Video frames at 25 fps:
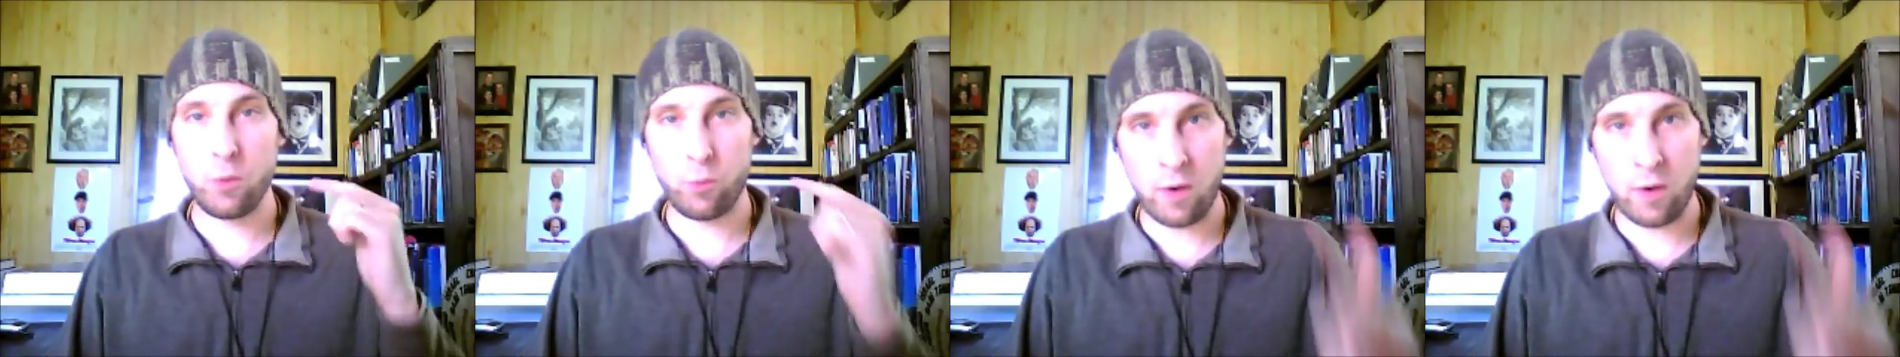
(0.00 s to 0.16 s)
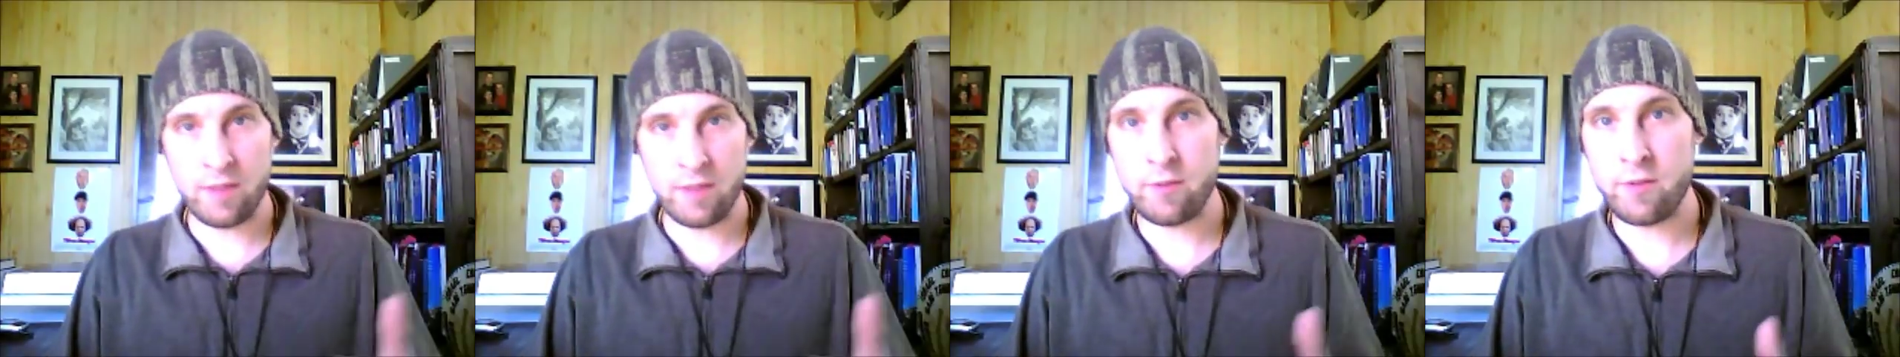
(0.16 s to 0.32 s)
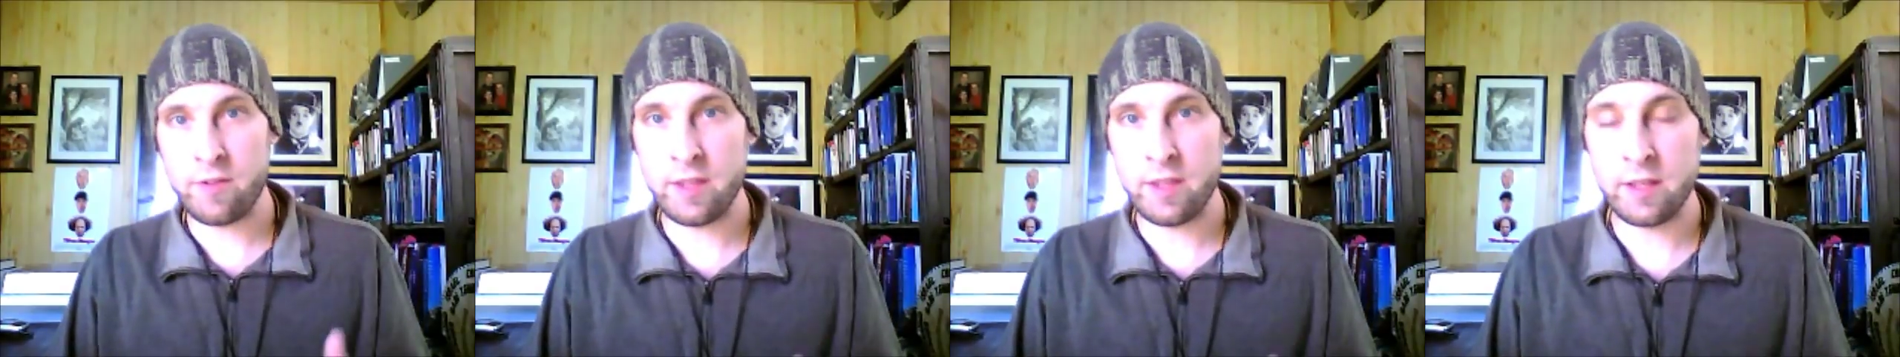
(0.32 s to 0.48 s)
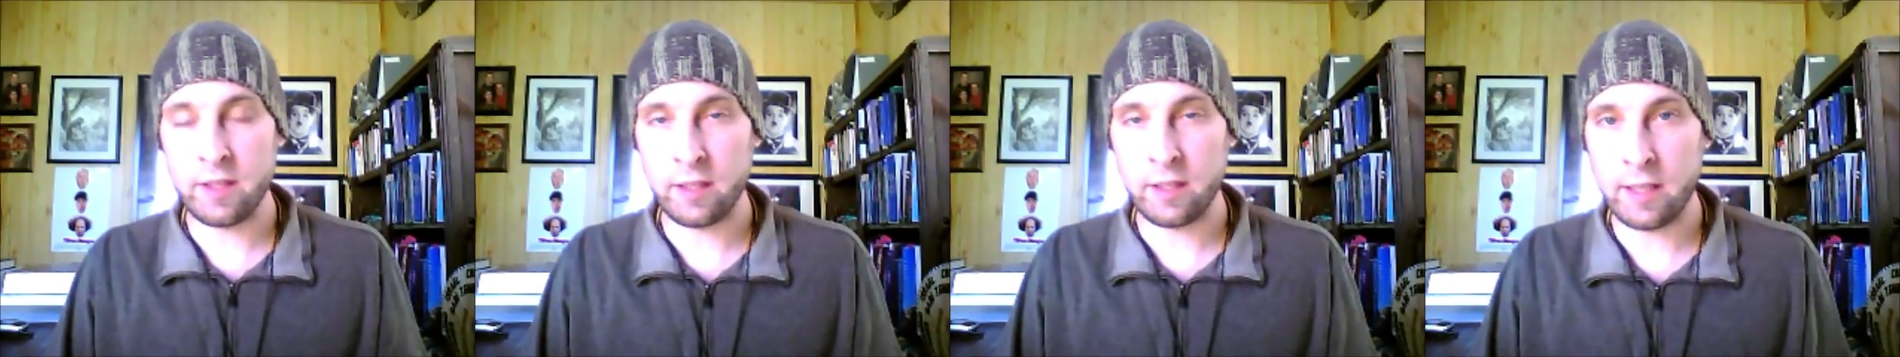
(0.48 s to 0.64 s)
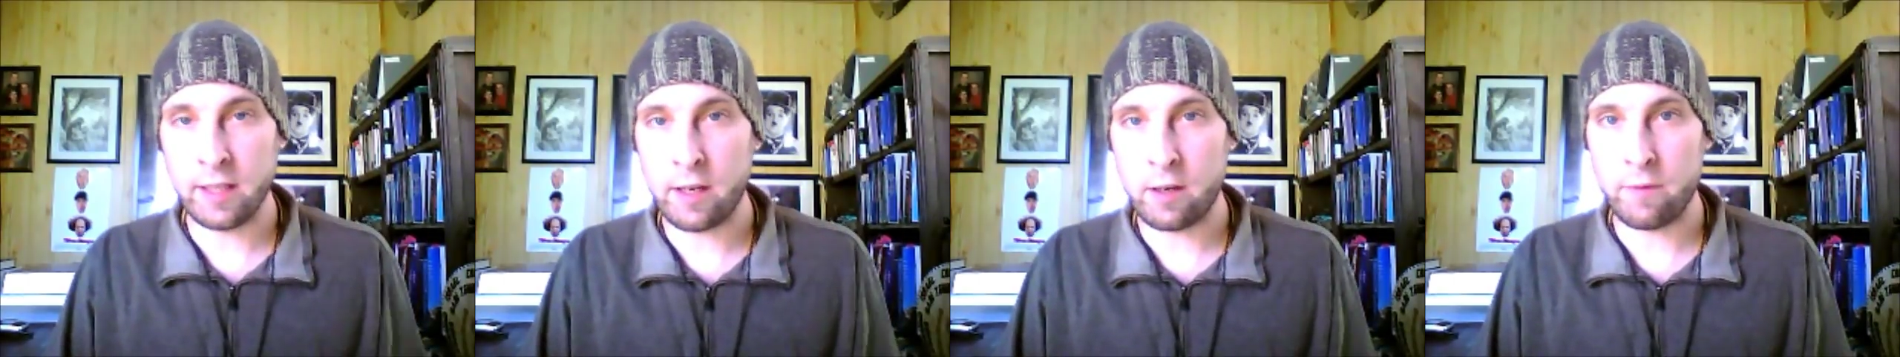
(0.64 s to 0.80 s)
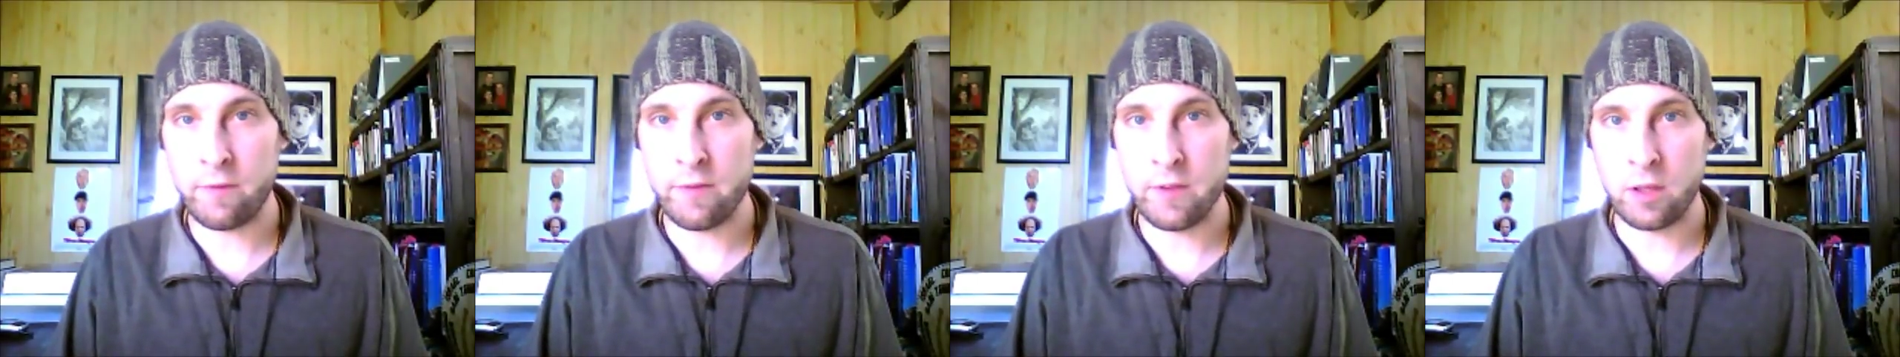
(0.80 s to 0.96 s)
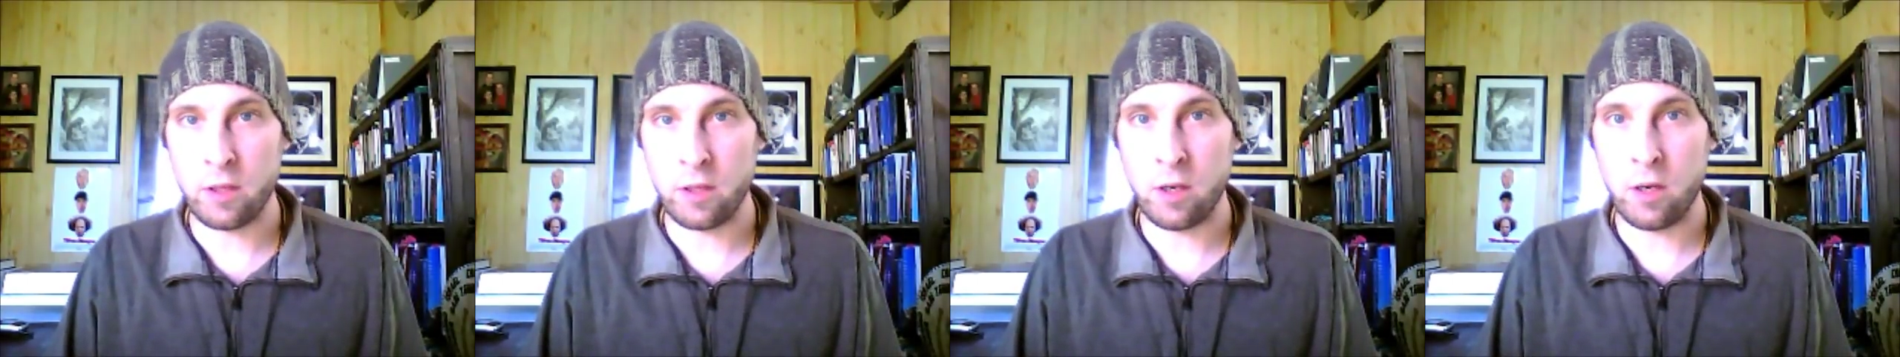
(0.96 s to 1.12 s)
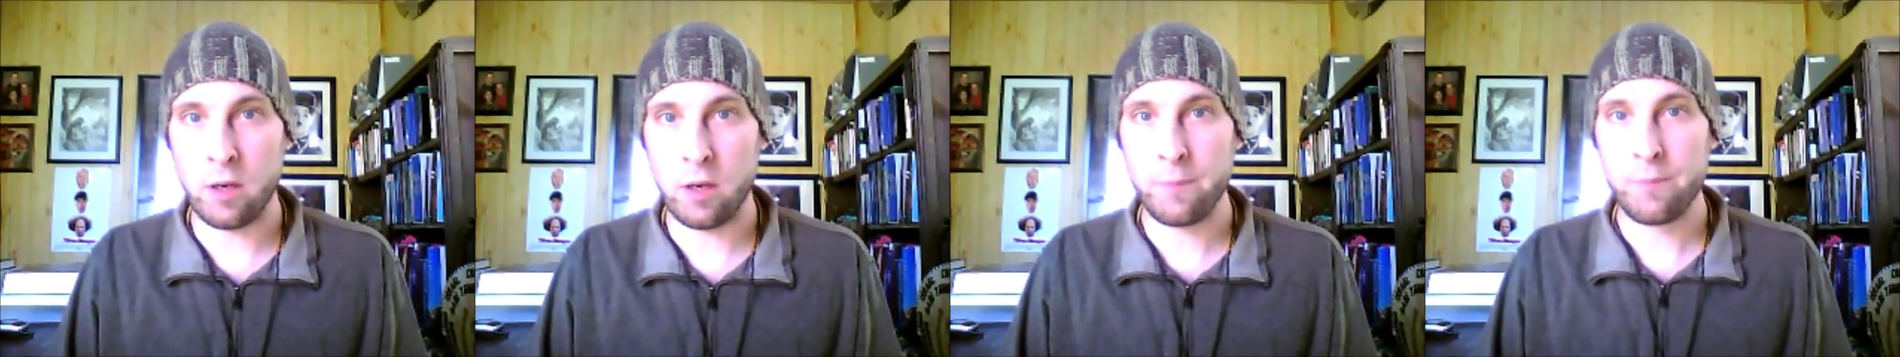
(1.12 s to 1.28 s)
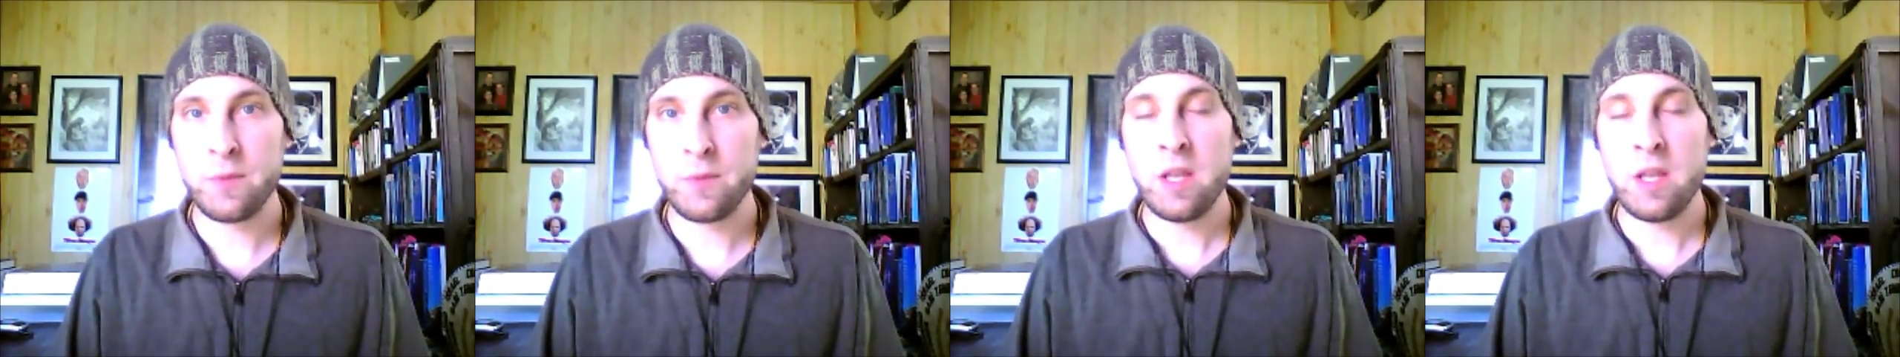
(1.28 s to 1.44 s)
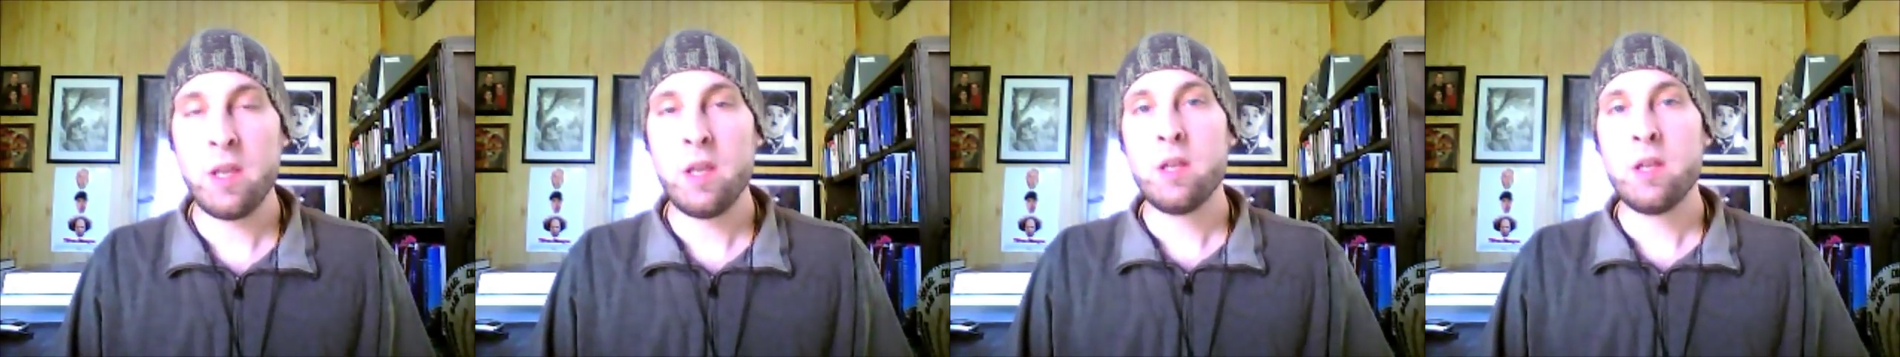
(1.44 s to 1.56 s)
rather than the letter of the law.